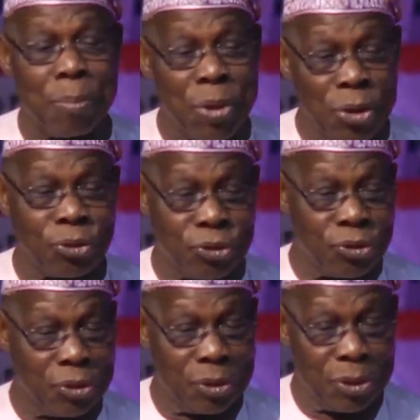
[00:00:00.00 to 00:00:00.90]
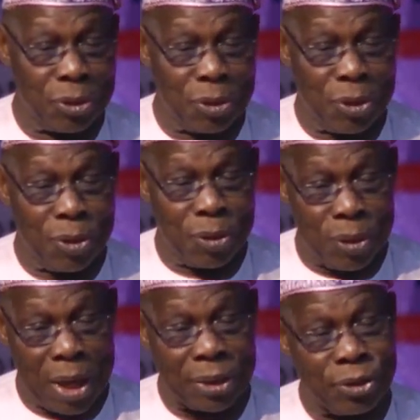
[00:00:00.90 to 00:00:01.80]
means
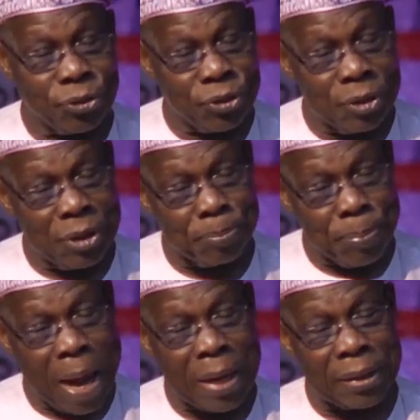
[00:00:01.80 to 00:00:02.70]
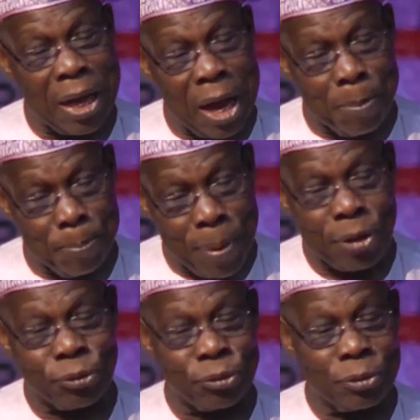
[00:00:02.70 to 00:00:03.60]
that is part and
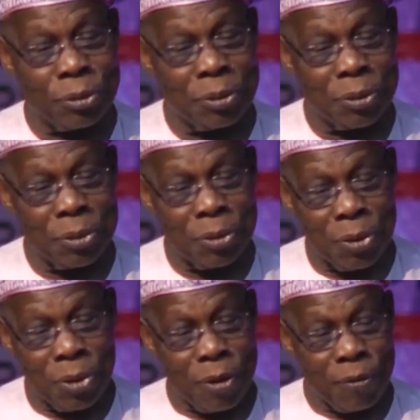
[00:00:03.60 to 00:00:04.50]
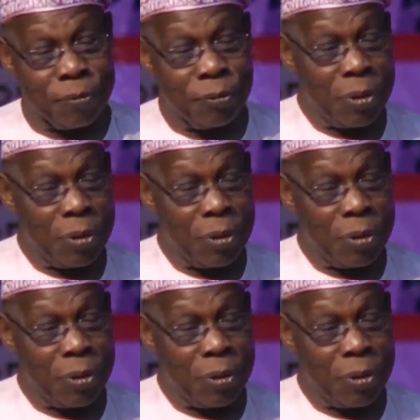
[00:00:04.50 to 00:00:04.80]
parcel of